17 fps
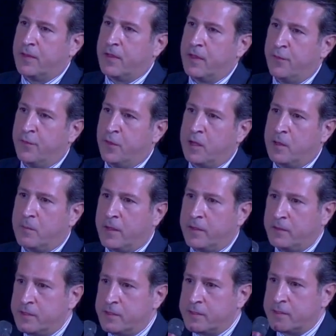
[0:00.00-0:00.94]
every
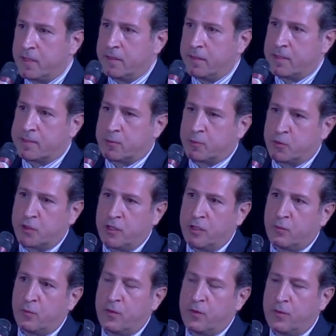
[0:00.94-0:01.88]
Lebanese can
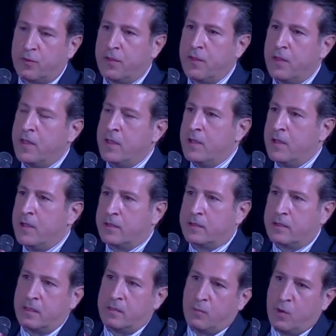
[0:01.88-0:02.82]
associate with
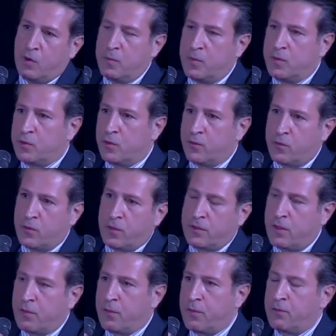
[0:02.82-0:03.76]
at a moment or
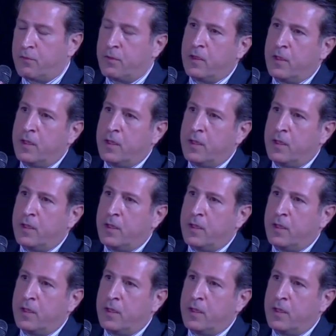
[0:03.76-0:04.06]
another.